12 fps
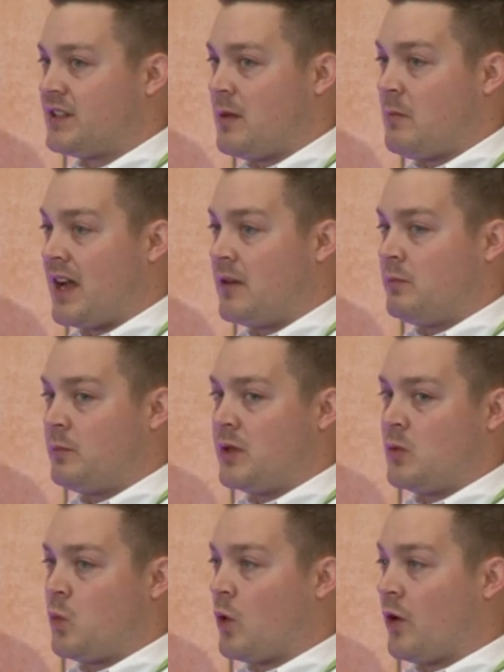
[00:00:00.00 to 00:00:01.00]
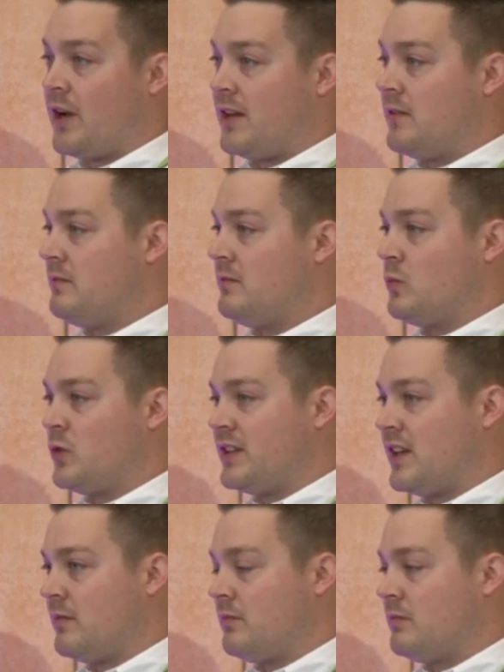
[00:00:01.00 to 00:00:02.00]
that they might be worried would
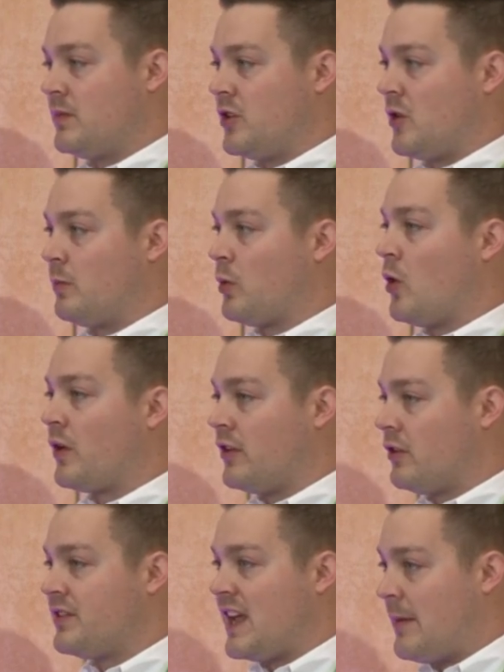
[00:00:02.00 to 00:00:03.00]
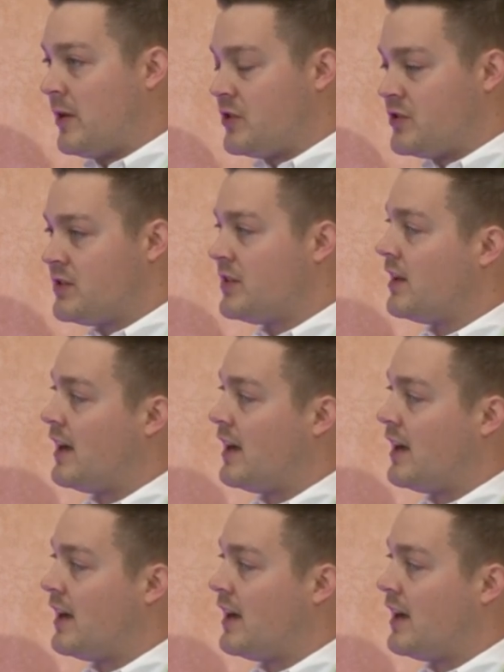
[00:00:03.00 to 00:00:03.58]
get you know, broken or damaged.